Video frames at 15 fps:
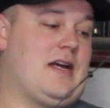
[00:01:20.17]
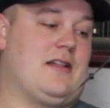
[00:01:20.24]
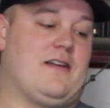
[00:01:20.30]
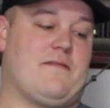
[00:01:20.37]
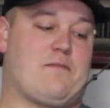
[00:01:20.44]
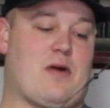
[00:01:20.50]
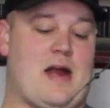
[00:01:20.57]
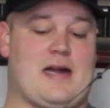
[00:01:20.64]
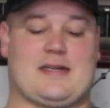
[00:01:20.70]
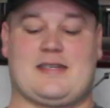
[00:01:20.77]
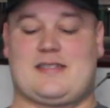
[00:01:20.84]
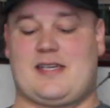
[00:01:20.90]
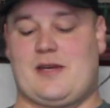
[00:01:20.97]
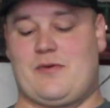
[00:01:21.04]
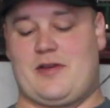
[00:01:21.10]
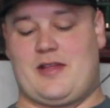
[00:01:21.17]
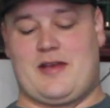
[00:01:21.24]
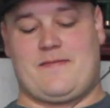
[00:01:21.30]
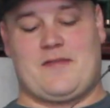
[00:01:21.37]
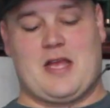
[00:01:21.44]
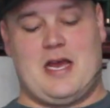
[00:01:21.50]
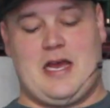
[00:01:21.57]
I love practicing with
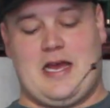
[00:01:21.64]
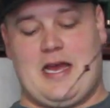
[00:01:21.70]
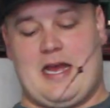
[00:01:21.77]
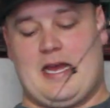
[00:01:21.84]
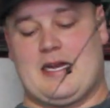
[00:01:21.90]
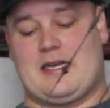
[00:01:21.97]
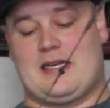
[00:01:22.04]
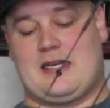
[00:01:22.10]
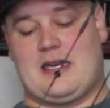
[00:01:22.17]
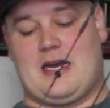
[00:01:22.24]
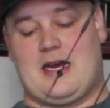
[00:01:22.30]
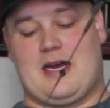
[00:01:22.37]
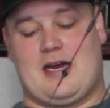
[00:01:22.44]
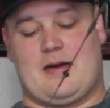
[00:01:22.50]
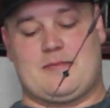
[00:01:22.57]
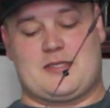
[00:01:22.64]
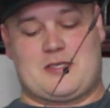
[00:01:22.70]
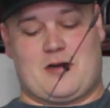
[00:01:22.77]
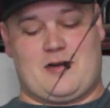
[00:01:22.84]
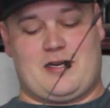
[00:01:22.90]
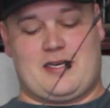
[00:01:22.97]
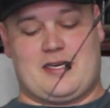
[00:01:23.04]
it, and I'm
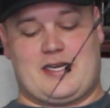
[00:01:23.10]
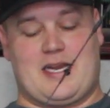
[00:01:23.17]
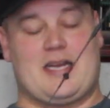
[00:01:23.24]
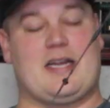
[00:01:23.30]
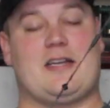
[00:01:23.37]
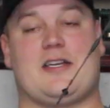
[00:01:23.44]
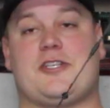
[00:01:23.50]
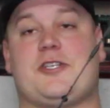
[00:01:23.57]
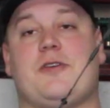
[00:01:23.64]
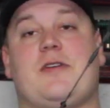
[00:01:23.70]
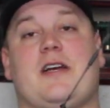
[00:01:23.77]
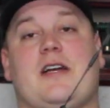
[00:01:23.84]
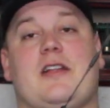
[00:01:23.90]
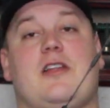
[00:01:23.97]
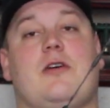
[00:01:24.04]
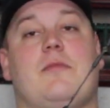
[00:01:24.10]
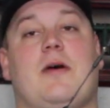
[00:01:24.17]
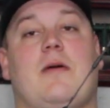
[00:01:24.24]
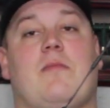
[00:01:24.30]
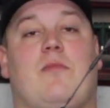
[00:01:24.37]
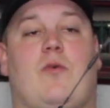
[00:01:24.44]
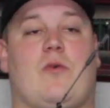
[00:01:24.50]
starting to get into shooting a little
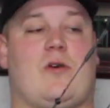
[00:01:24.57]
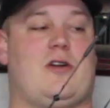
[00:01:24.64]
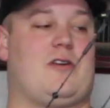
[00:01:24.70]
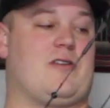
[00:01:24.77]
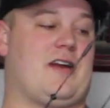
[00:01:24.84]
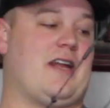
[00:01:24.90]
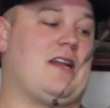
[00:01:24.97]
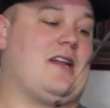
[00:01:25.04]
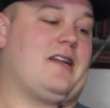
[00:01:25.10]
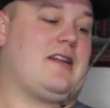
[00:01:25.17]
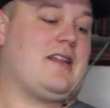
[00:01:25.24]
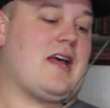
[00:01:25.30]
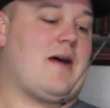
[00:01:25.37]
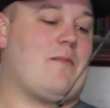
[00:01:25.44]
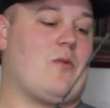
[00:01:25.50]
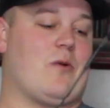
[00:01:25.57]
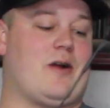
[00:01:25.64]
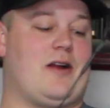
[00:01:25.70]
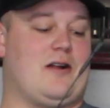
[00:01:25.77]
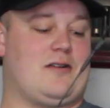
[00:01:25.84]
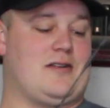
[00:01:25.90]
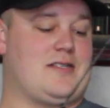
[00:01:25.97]
bit more, and I'll get into that more
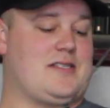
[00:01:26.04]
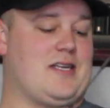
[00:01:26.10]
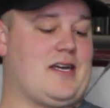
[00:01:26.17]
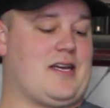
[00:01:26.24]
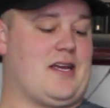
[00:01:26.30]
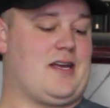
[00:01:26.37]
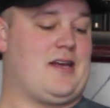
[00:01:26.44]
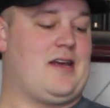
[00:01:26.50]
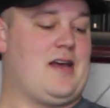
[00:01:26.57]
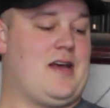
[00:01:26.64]
here in a second.